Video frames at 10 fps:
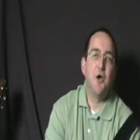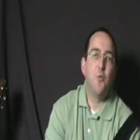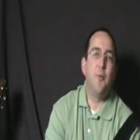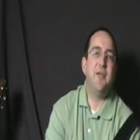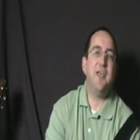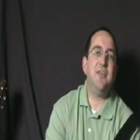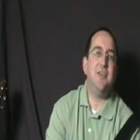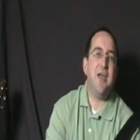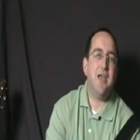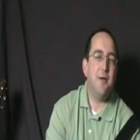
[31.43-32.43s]
We'll begin
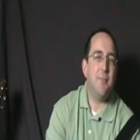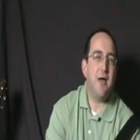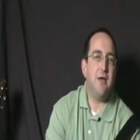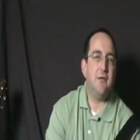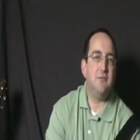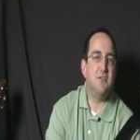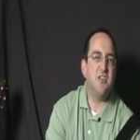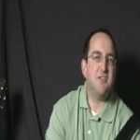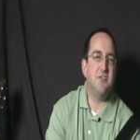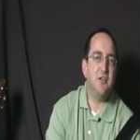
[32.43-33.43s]
today by
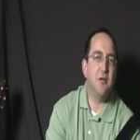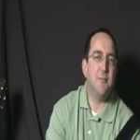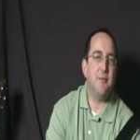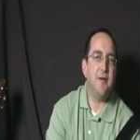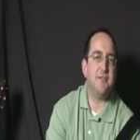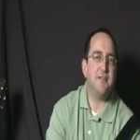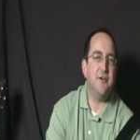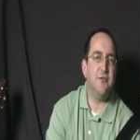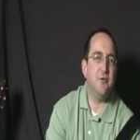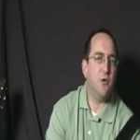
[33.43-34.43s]
discussing a little bit about
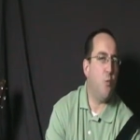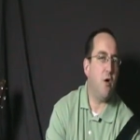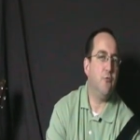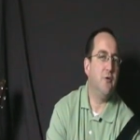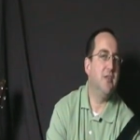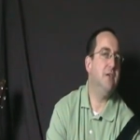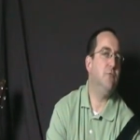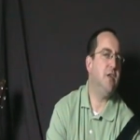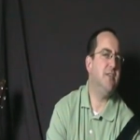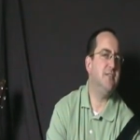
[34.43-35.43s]
standard tuning. What
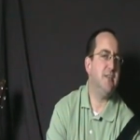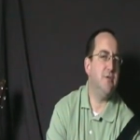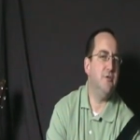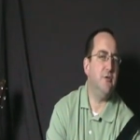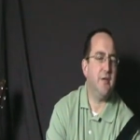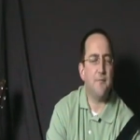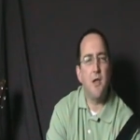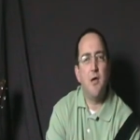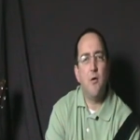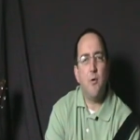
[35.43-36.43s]
is standard tuning?
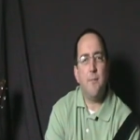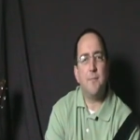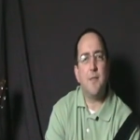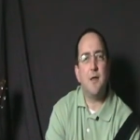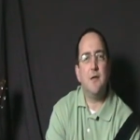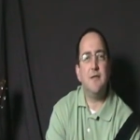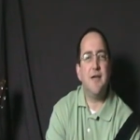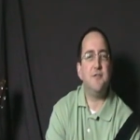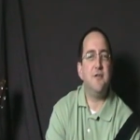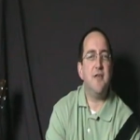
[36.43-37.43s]
Well, the
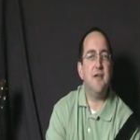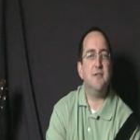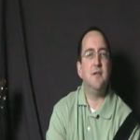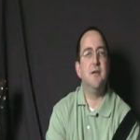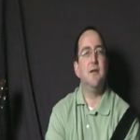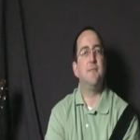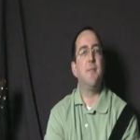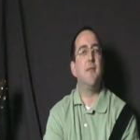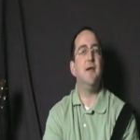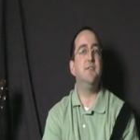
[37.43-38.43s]
answer to that is
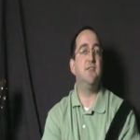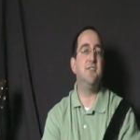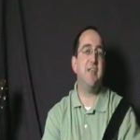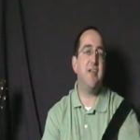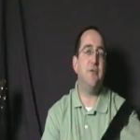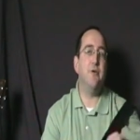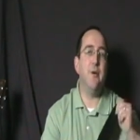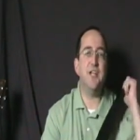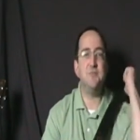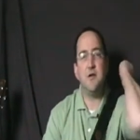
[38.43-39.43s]
it's the standard
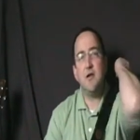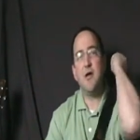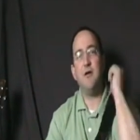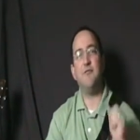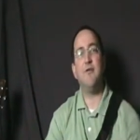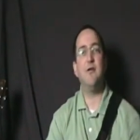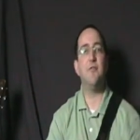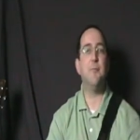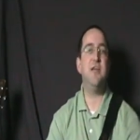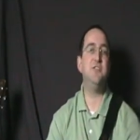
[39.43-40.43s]
arrangement of
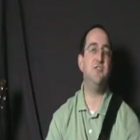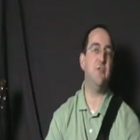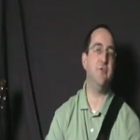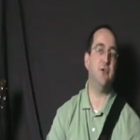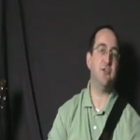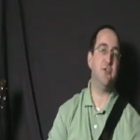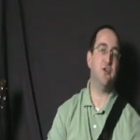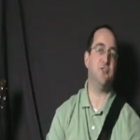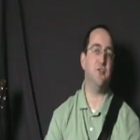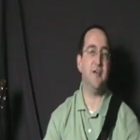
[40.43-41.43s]
the pitches of your
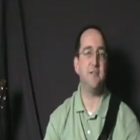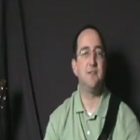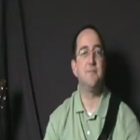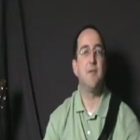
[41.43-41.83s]
guitar strings